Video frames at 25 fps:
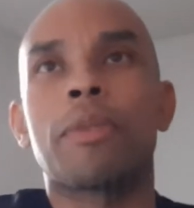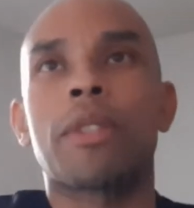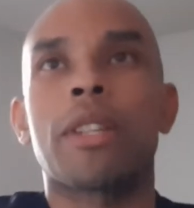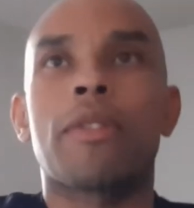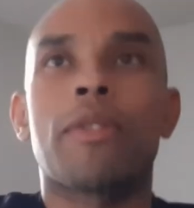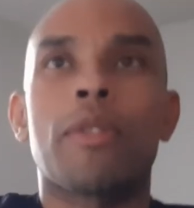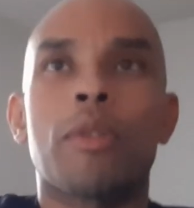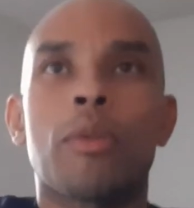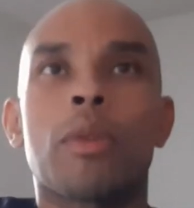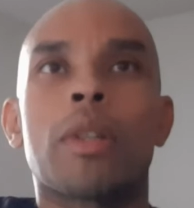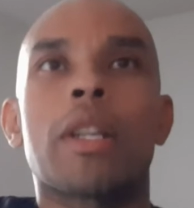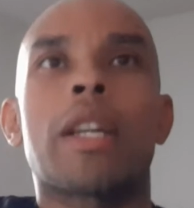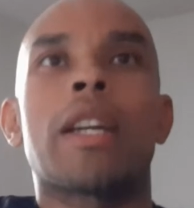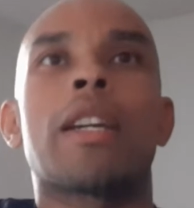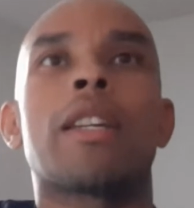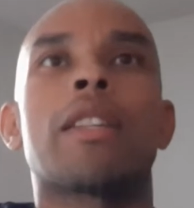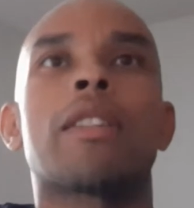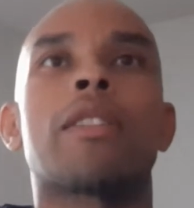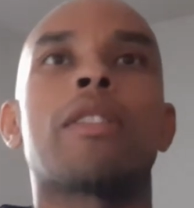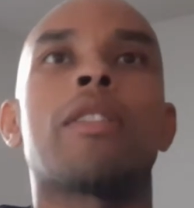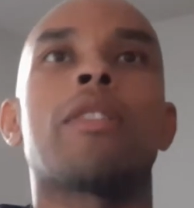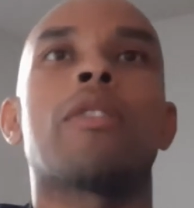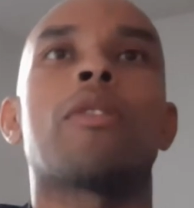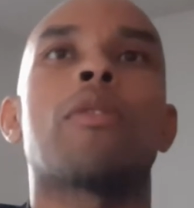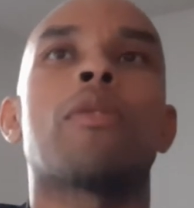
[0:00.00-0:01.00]
Everyone has
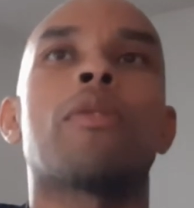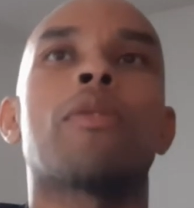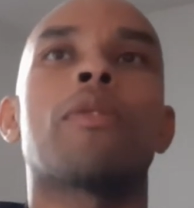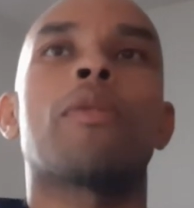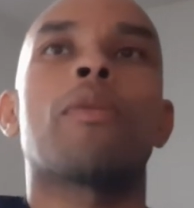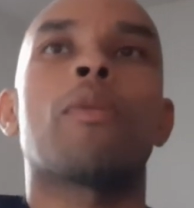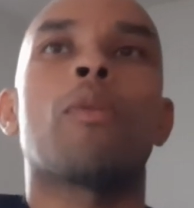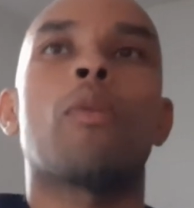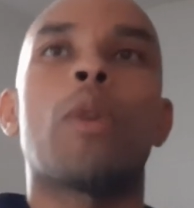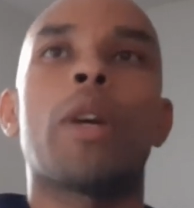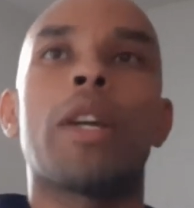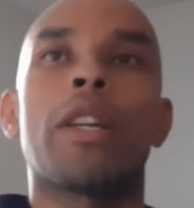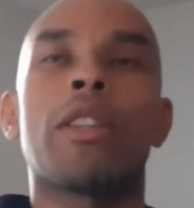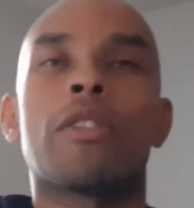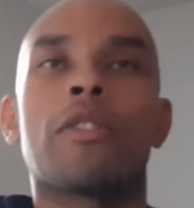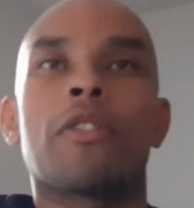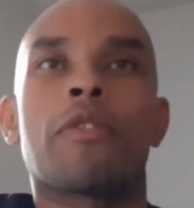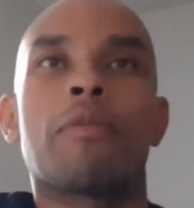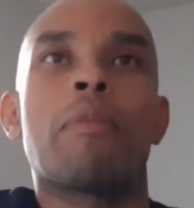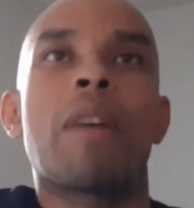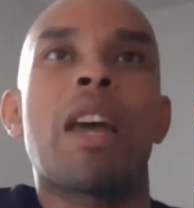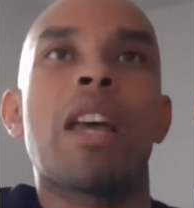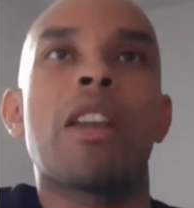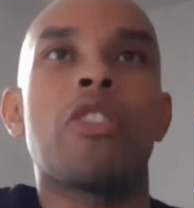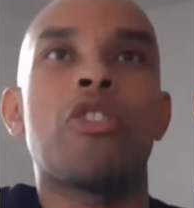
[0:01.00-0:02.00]
their own ways of
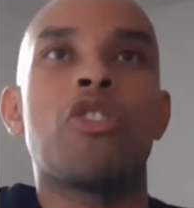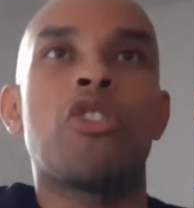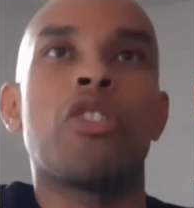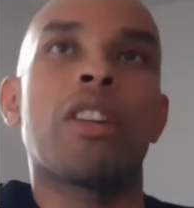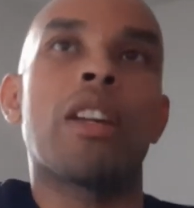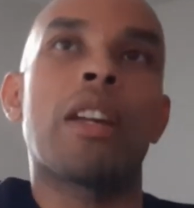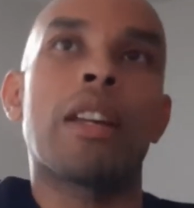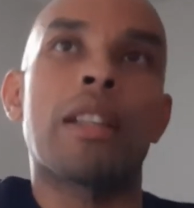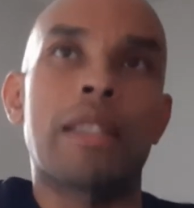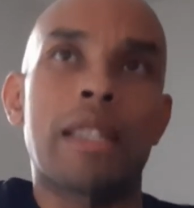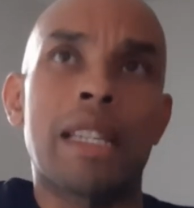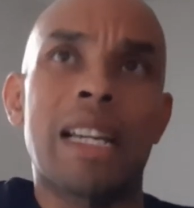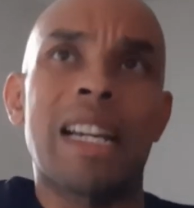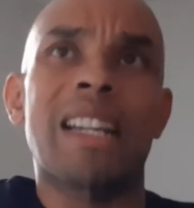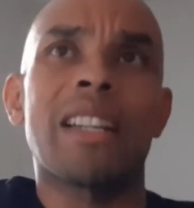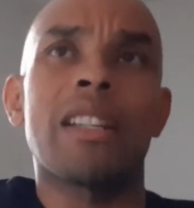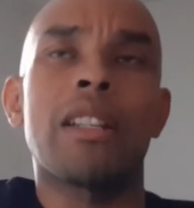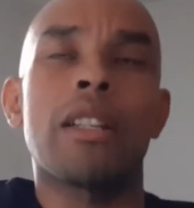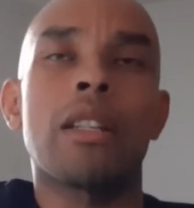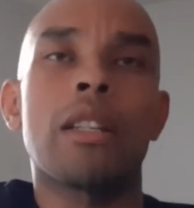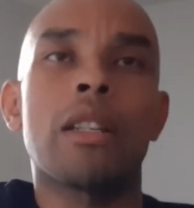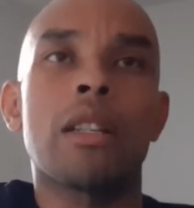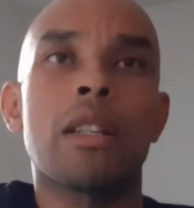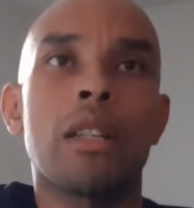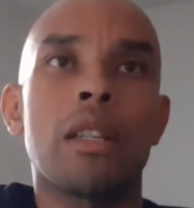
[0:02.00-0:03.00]
managing
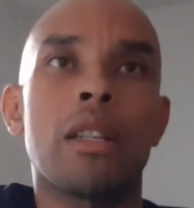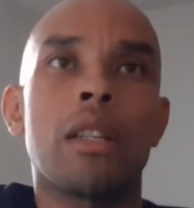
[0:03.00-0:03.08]
anxiety